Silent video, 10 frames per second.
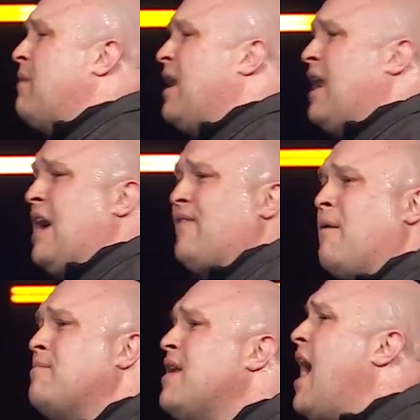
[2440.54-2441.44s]
my life.
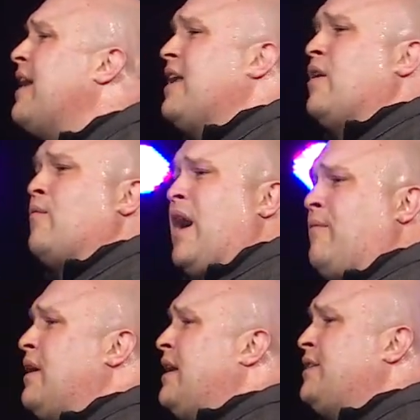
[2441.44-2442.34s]
I'm not in a right
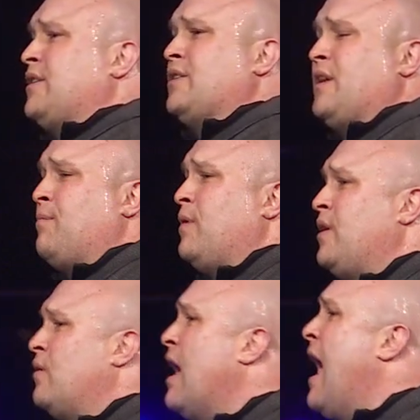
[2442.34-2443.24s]
relationship with
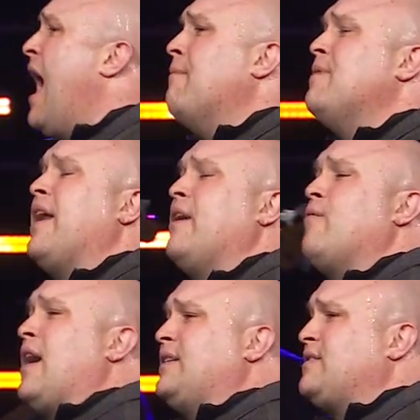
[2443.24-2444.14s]
you. I'm not in
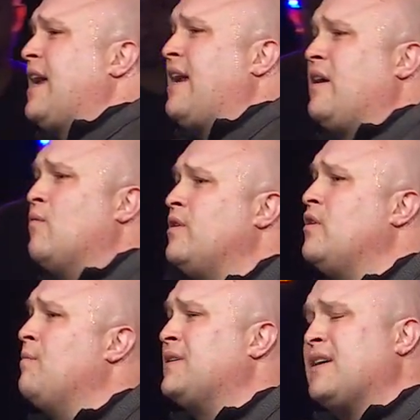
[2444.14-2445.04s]
right standing with you, but